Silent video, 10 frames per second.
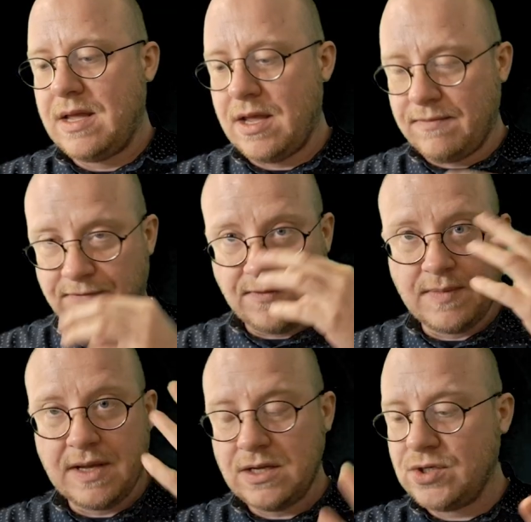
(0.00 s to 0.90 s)

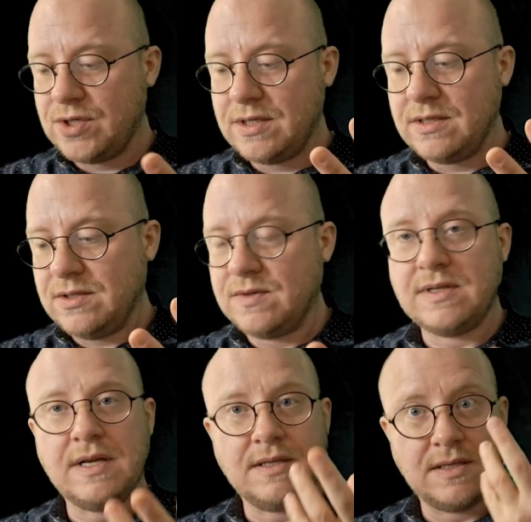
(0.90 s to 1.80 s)
information, so it
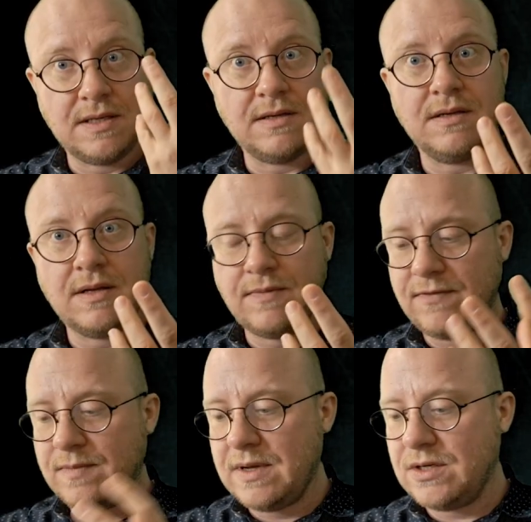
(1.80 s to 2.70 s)
takes in
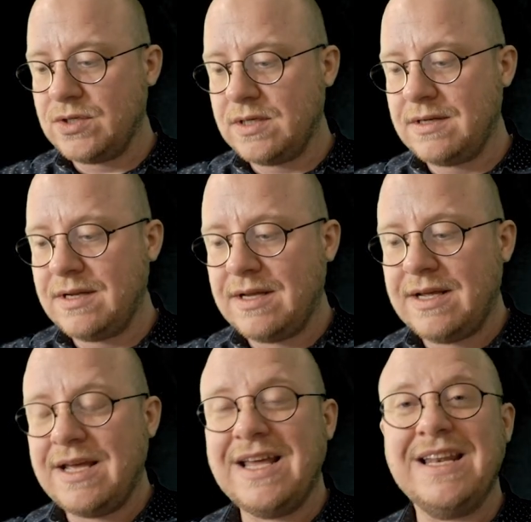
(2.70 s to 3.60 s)
information,
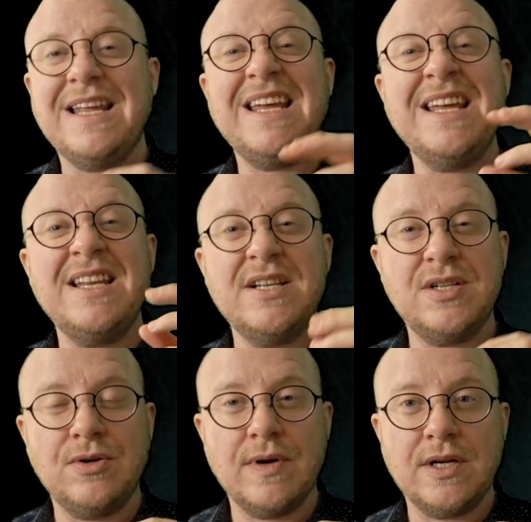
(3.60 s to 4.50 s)
and
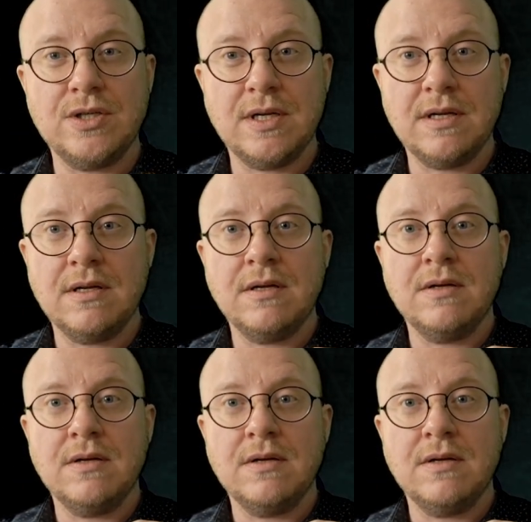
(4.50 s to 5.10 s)
integration.